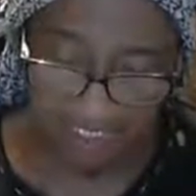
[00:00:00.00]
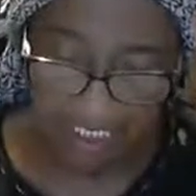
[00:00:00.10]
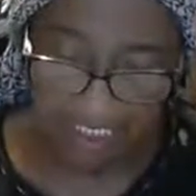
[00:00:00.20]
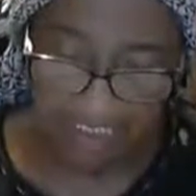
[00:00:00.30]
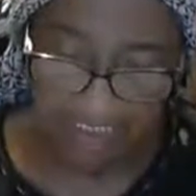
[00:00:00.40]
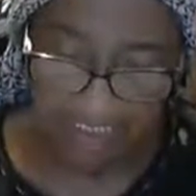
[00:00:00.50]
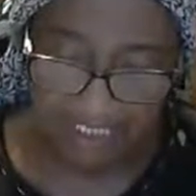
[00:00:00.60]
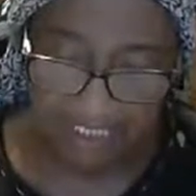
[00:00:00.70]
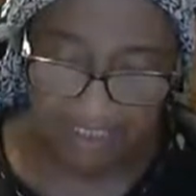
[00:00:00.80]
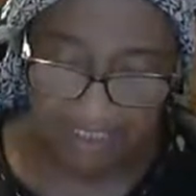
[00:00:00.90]
And he
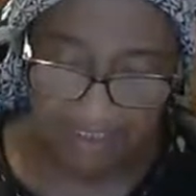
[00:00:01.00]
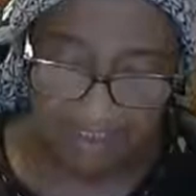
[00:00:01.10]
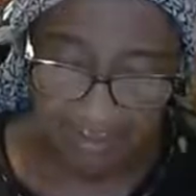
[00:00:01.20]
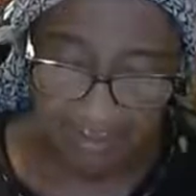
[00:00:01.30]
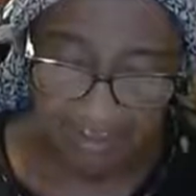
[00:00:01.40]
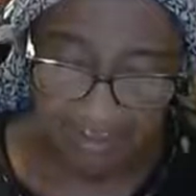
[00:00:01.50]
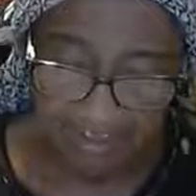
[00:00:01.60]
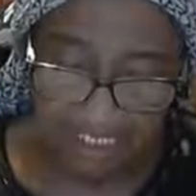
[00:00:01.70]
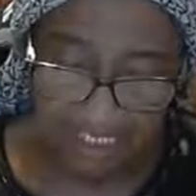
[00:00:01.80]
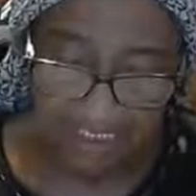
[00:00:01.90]
said unto them,
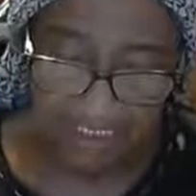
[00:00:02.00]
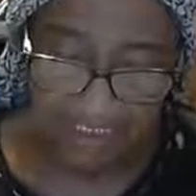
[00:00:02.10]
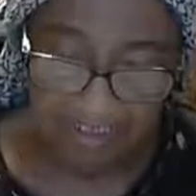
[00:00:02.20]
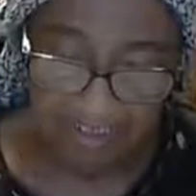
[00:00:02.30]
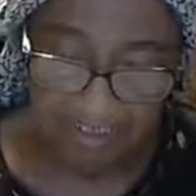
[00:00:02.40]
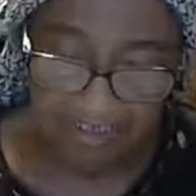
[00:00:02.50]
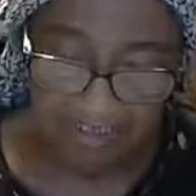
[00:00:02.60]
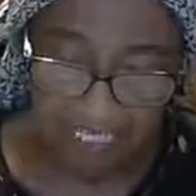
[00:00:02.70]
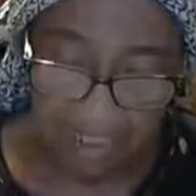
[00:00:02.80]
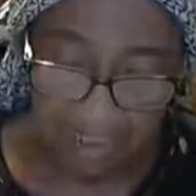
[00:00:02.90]
this is
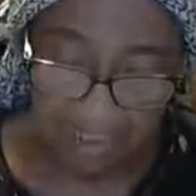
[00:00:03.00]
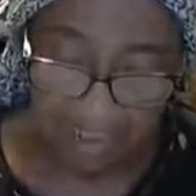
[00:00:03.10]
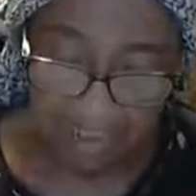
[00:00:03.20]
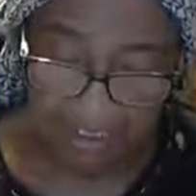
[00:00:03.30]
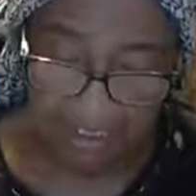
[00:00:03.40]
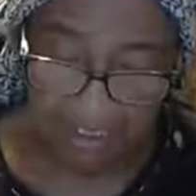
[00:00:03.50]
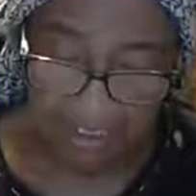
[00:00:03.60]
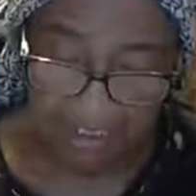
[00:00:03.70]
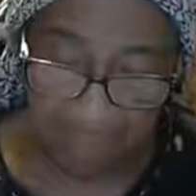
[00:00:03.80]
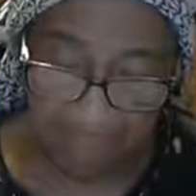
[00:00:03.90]
my blood
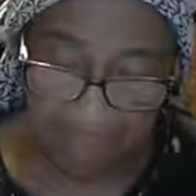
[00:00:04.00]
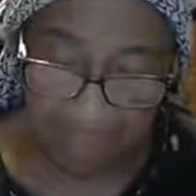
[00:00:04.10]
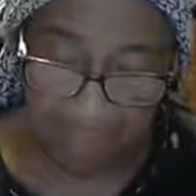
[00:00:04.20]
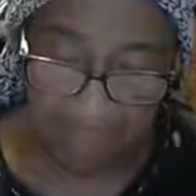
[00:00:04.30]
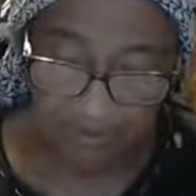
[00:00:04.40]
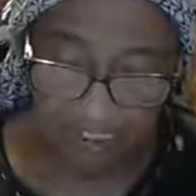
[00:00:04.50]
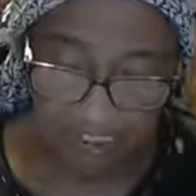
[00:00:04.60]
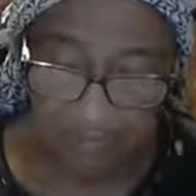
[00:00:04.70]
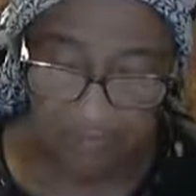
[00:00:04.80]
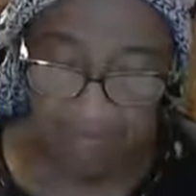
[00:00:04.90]
of the New
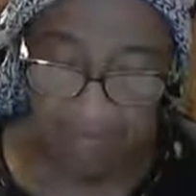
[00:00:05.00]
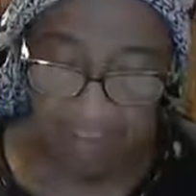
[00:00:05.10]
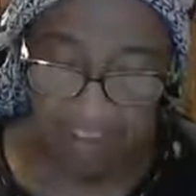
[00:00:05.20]
Testament,